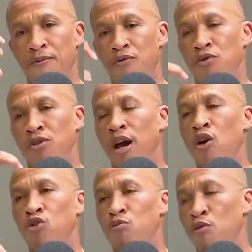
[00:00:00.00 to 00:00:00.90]
Now
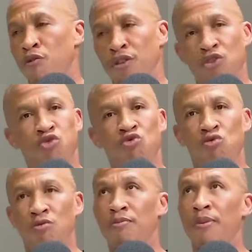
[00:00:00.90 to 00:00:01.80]
you're moving to
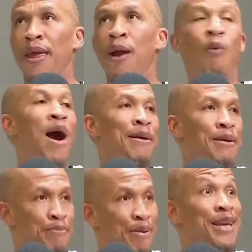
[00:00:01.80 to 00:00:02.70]
a wide
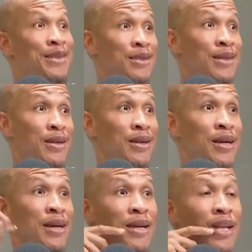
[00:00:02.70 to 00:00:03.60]
based
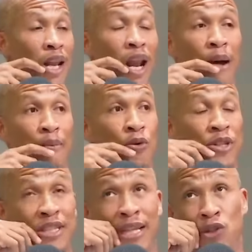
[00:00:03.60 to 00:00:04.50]
club,
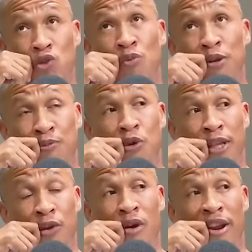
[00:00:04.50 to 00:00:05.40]
which yeah. is like super sport
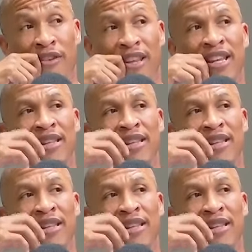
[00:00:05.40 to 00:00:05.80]
and whatever. Yeah.